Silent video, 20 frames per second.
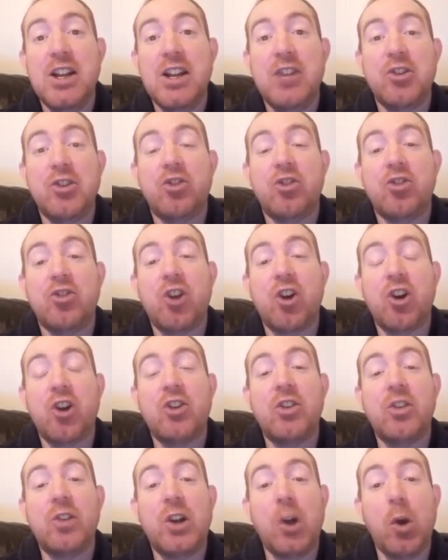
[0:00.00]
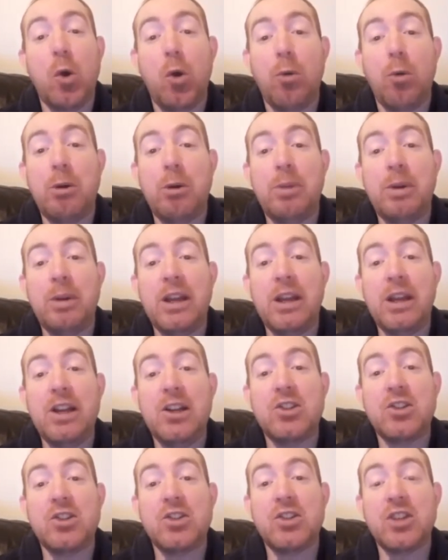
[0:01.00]
there's a sort of global appeal
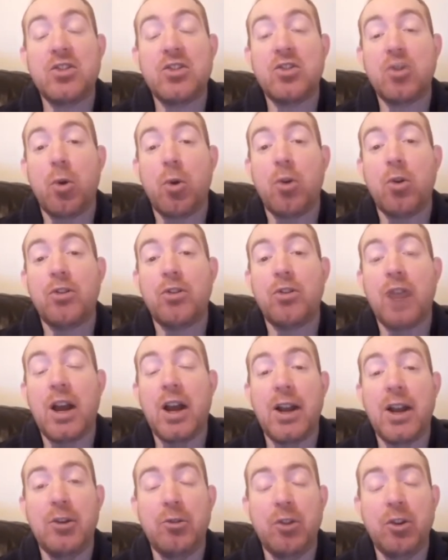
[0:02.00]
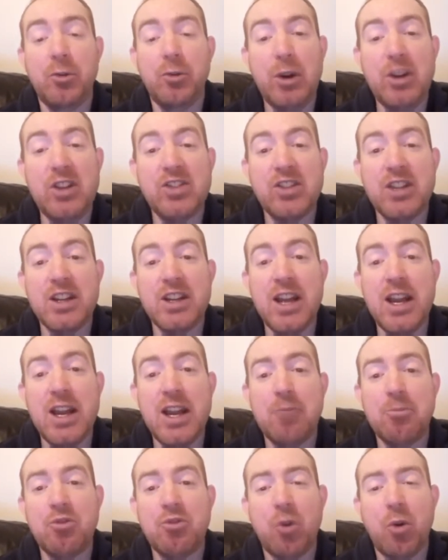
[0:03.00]
to it. It sold, the recent
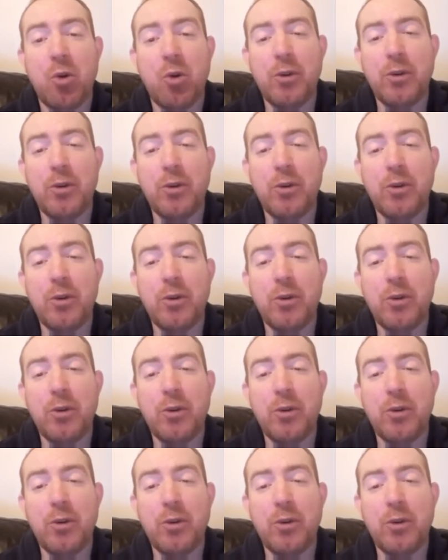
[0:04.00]
game sold